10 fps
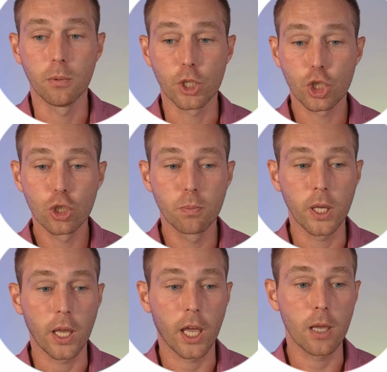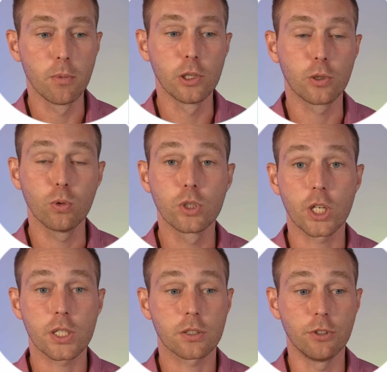we should be able to
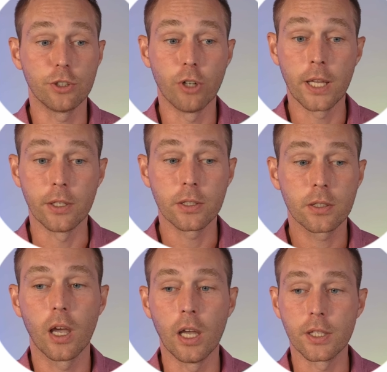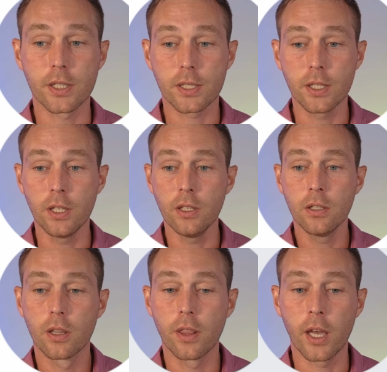just rerun it and
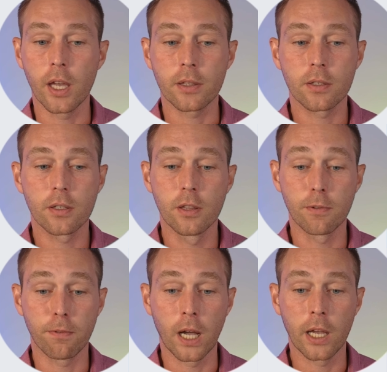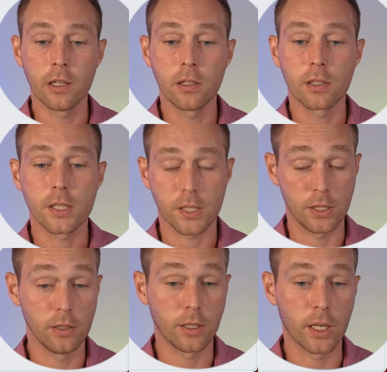see that the file
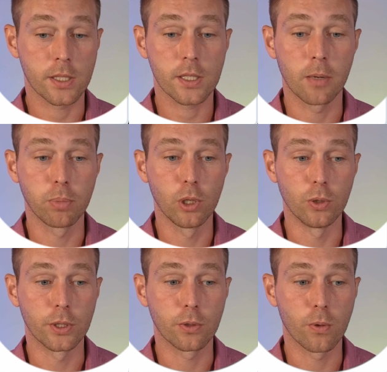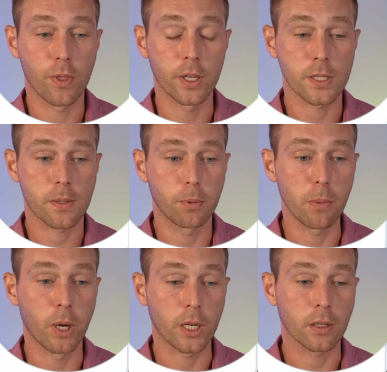still gets uploaded to the
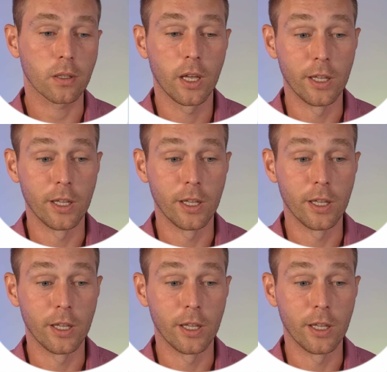S3 bucket.